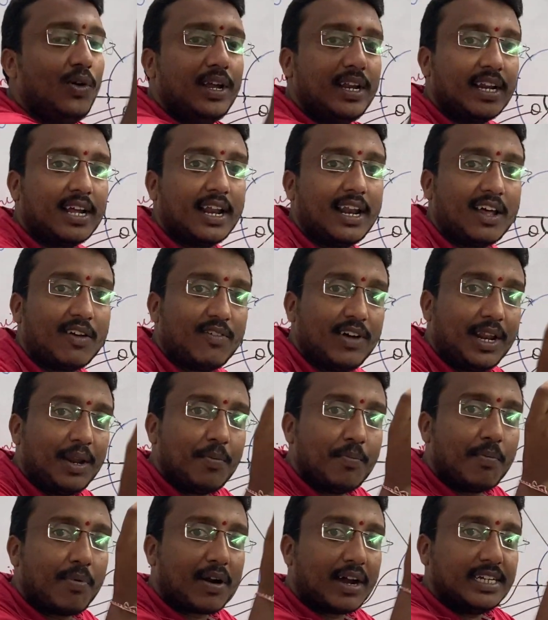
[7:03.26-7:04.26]
in color, very
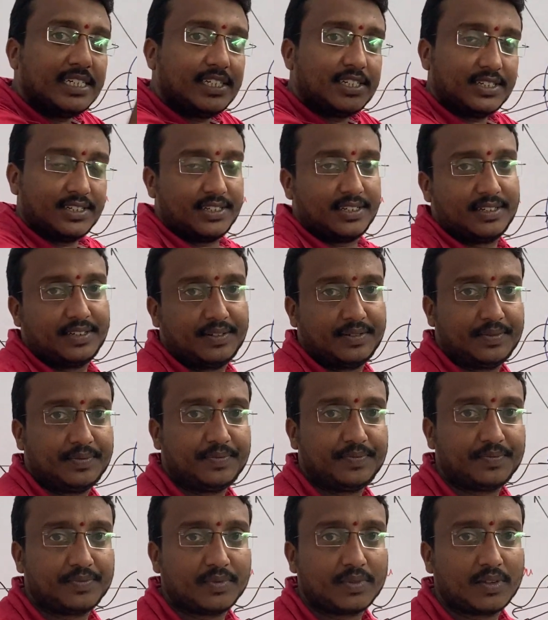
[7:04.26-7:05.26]
brighter.
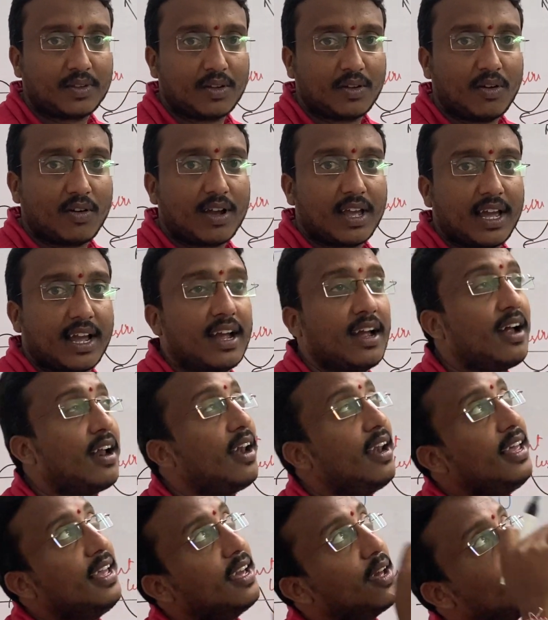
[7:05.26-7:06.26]
Okay,
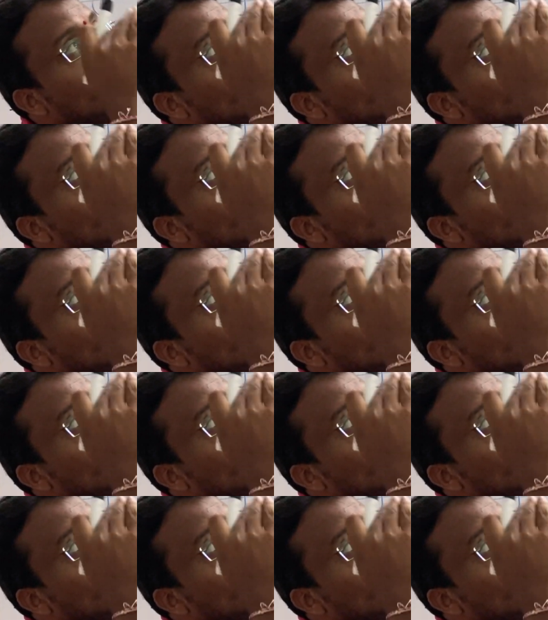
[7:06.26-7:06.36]
clear